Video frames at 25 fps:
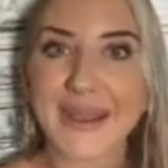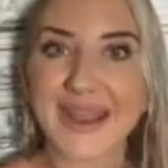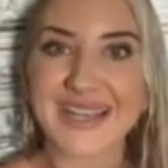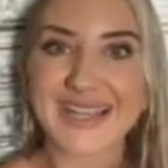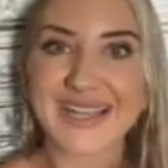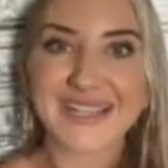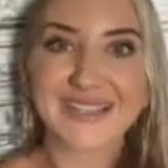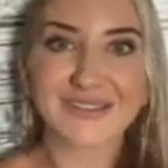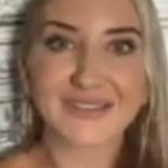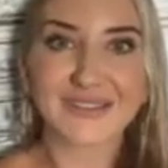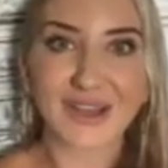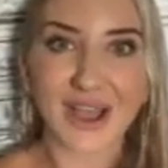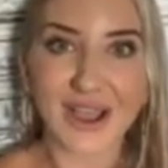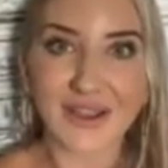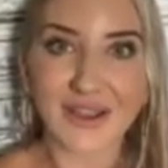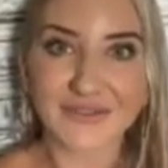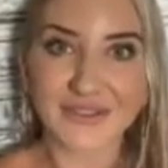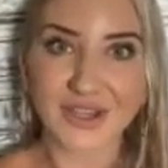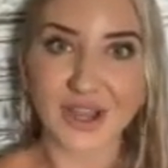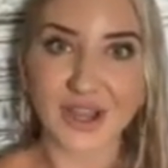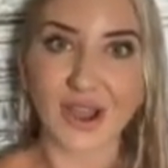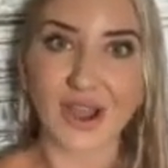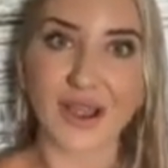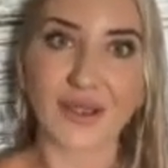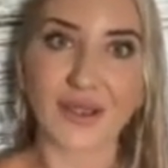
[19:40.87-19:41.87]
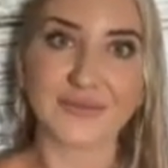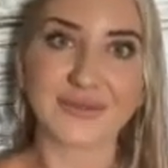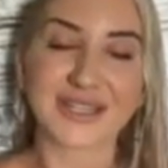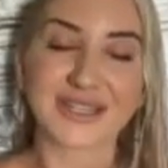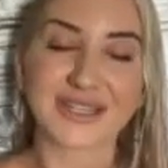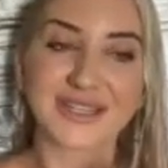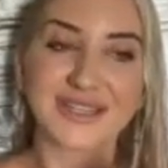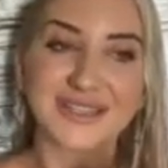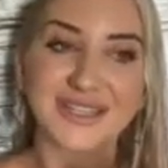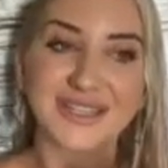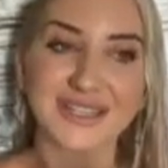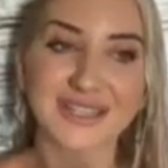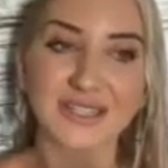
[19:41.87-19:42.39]
many lifetimes.
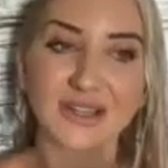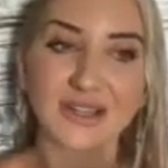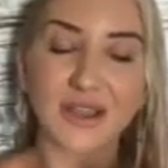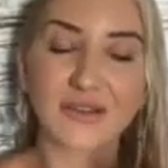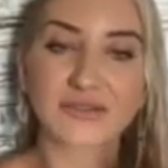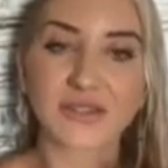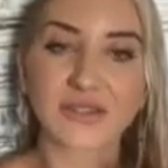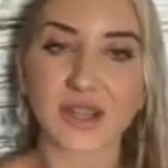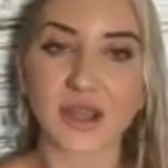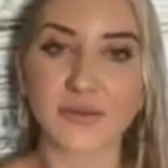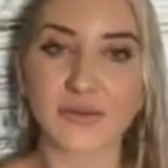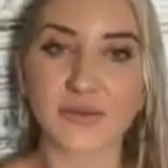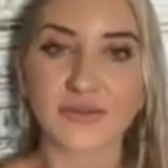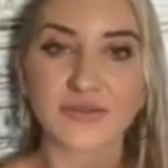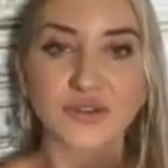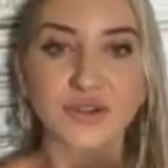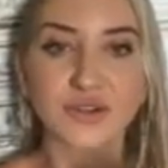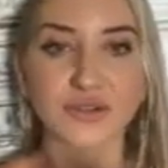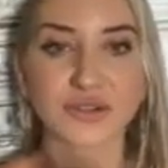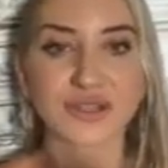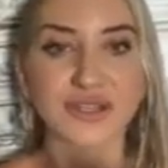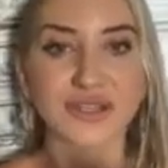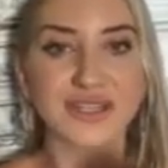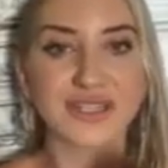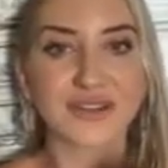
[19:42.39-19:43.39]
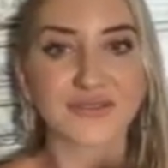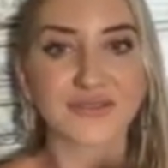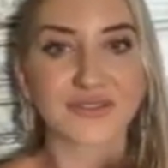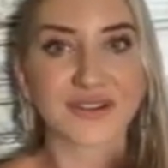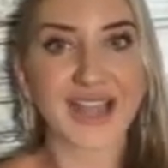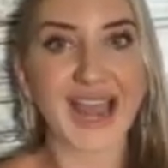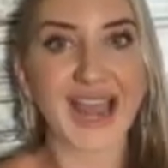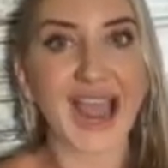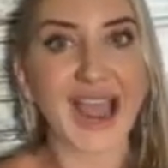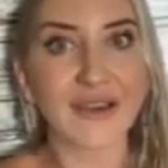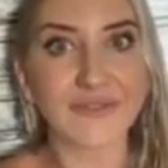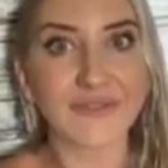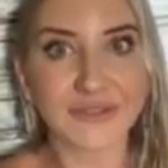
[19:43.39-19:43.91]
And in this lifetime, you've chosen a
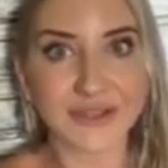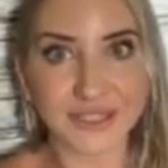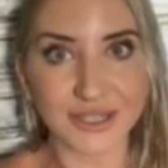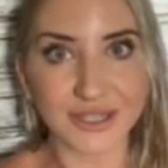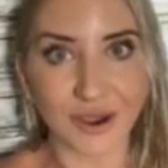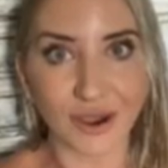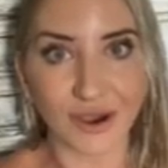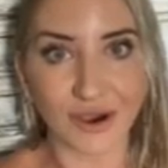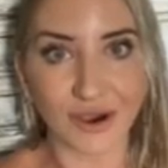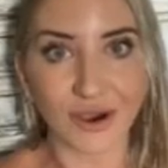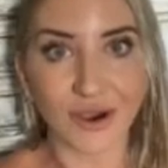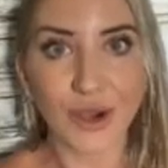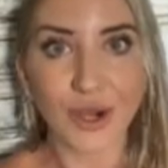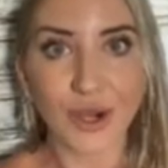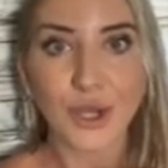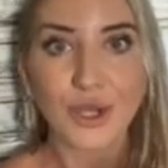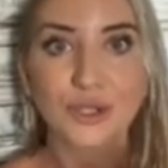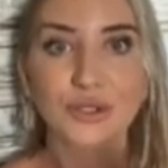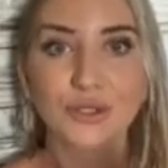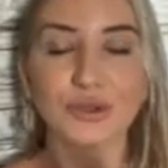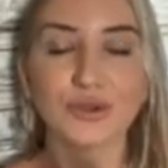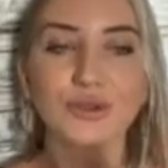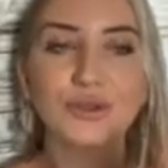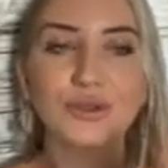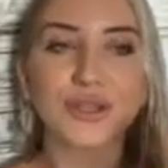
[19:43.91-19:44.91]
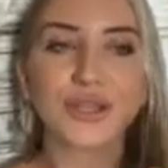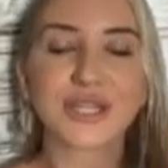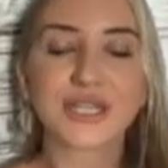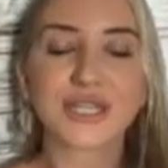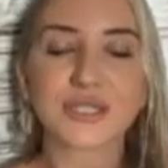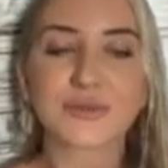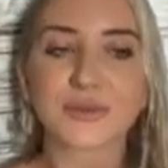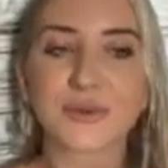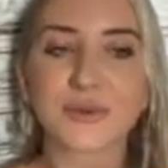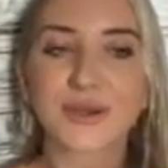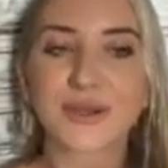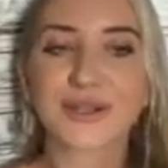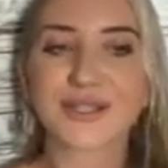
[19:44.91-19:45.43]
different avatar so you can
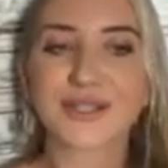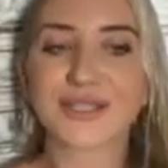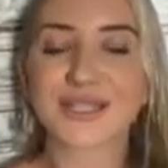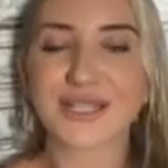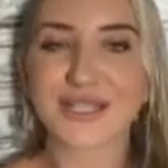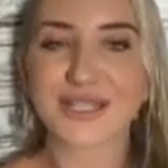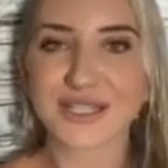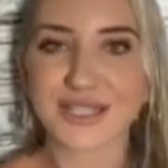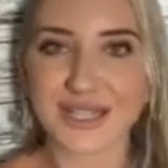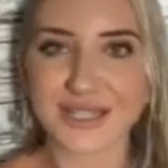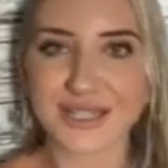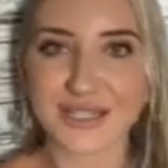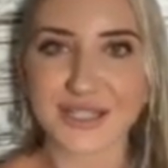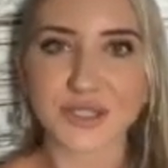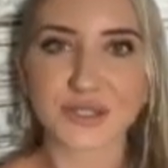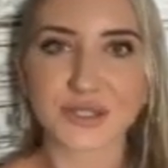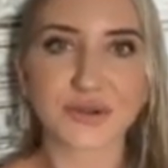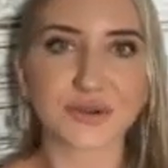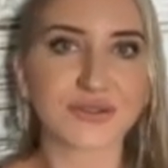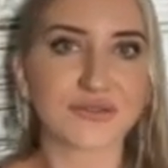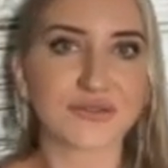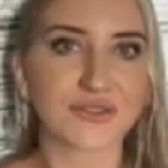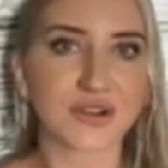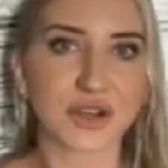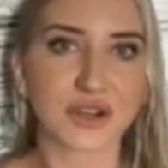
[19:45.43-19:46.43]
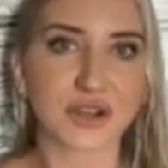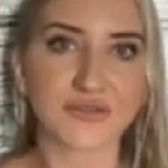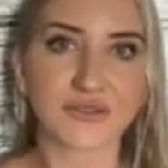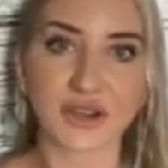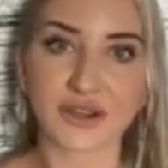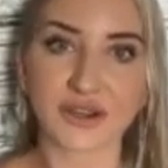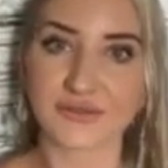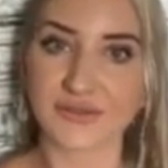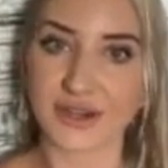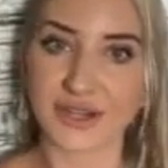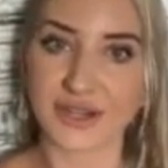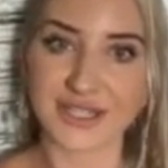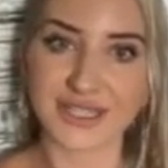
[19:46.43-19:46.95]
experience these lessons on a very,
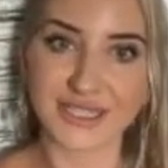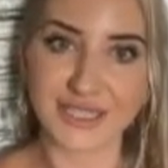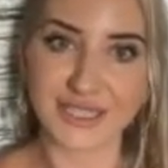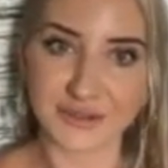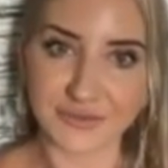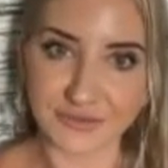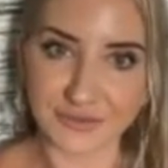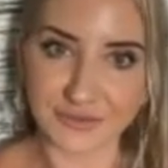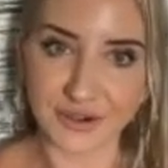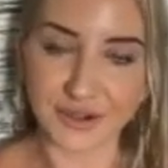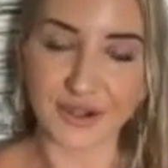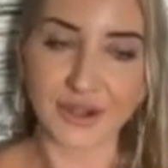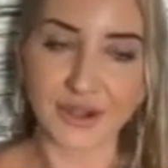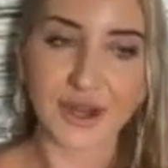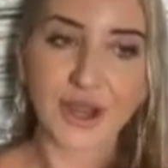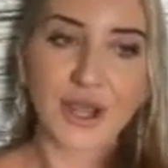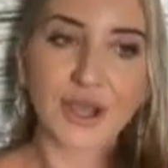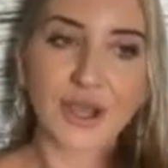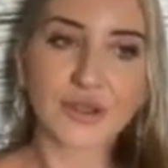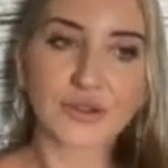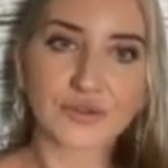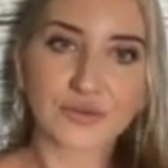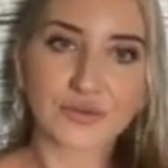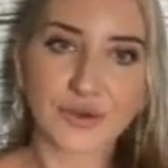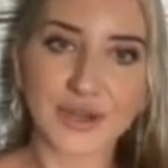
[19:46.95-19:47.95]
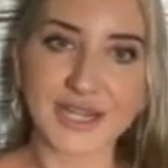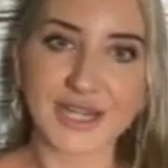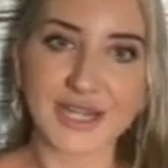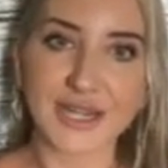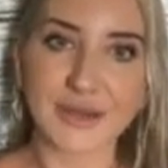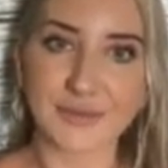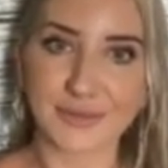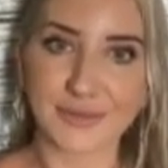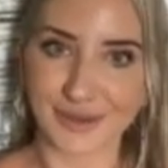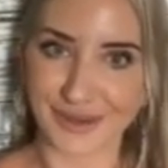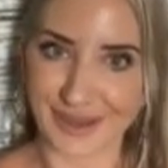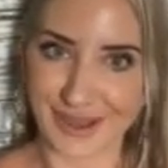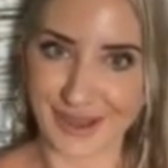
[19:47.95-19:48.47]
very, very different
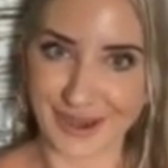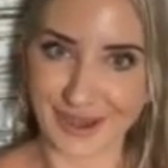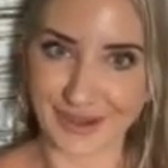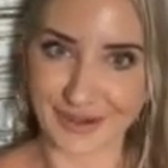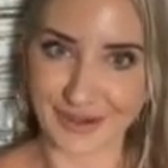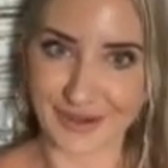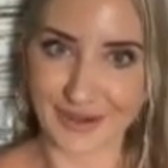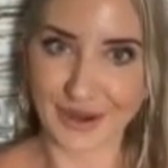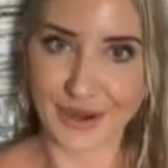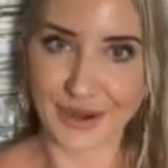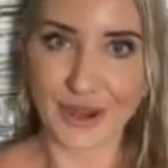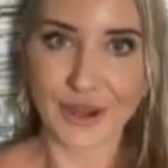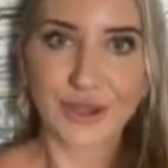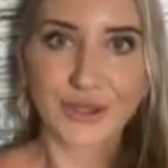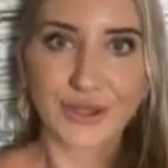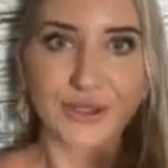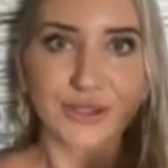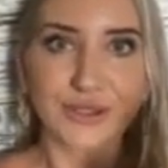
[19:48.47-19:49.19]
3D plane.